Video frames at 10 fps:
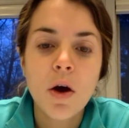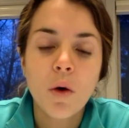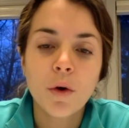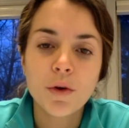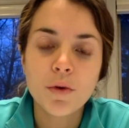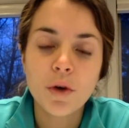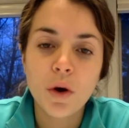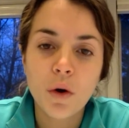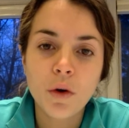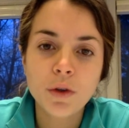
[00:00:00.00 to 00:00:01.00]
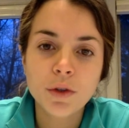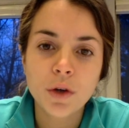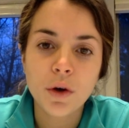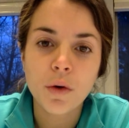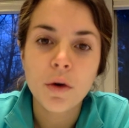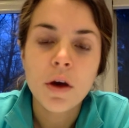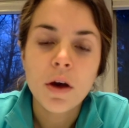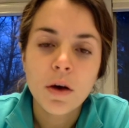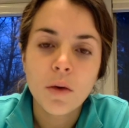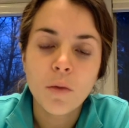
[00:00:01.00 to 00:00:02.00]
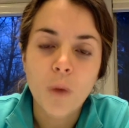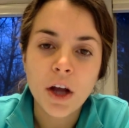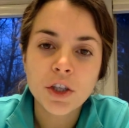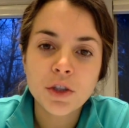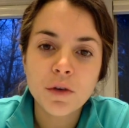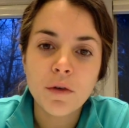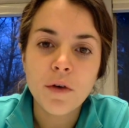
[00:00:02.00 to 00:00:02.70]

or you can also watch